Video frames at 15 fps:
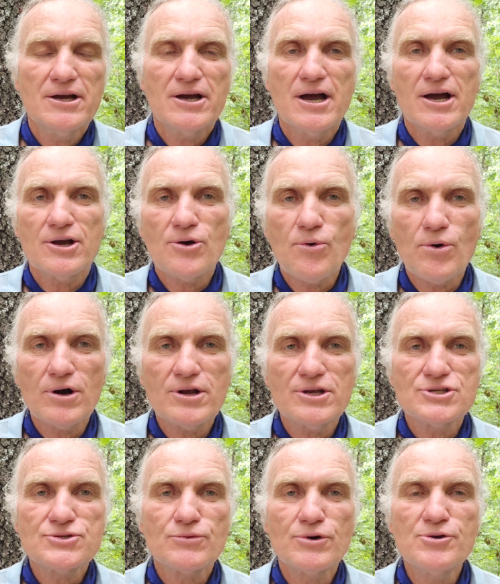uh,
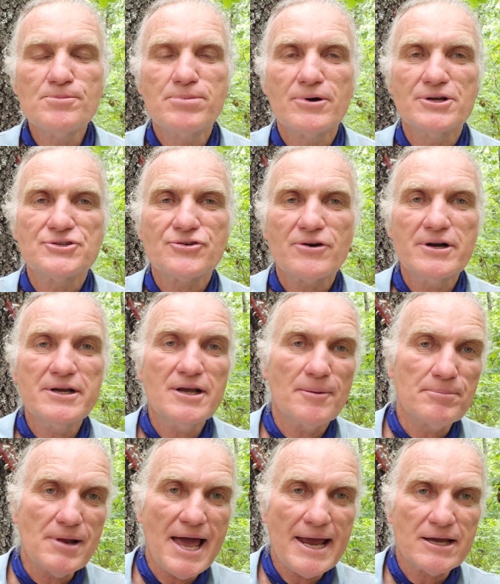Quercus rubra tree, a
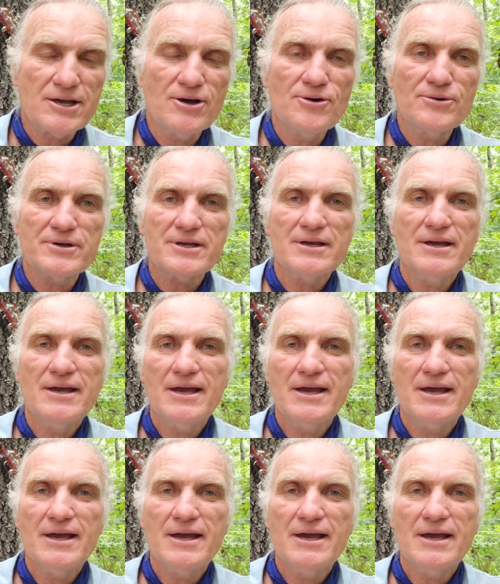black oak,